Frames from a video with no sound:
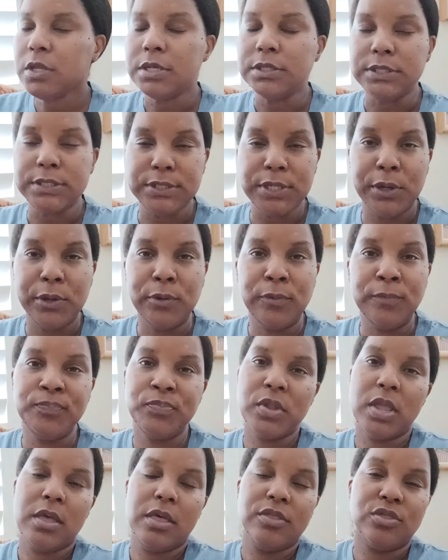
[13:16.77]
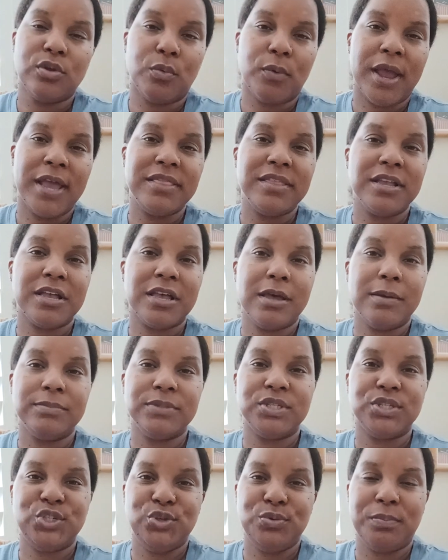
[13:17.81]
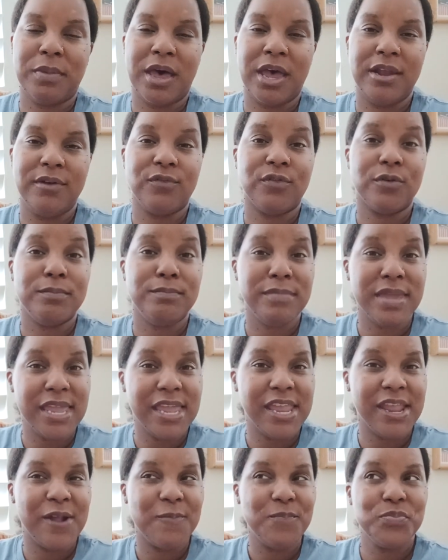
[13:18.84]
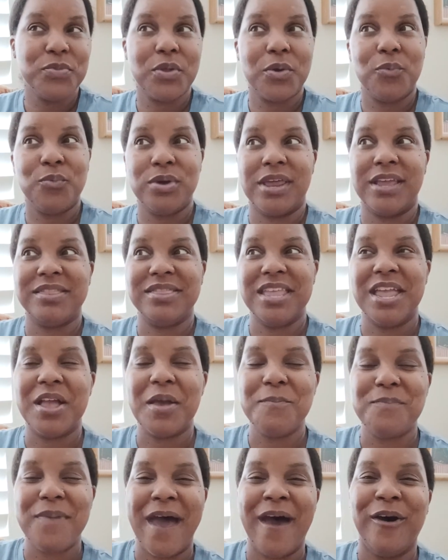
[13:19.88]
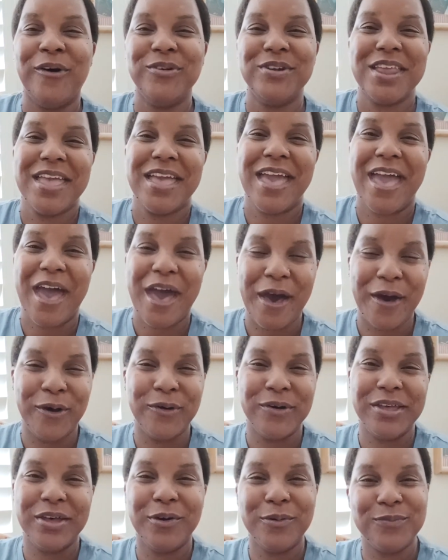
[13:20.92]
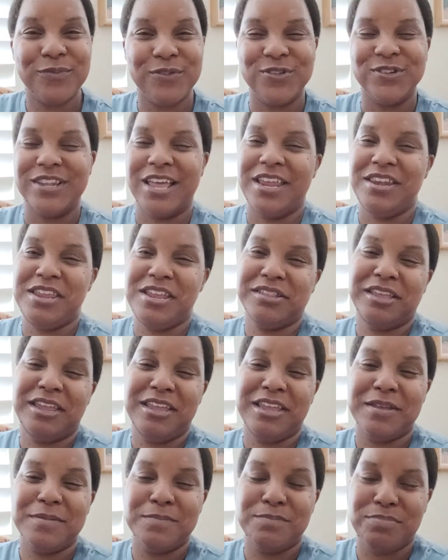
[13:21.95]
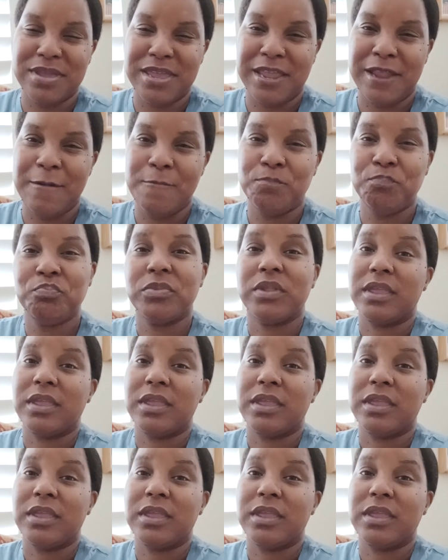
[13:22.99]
So the ride that comes to mind for me when I think about how helpful Lightning Lane can be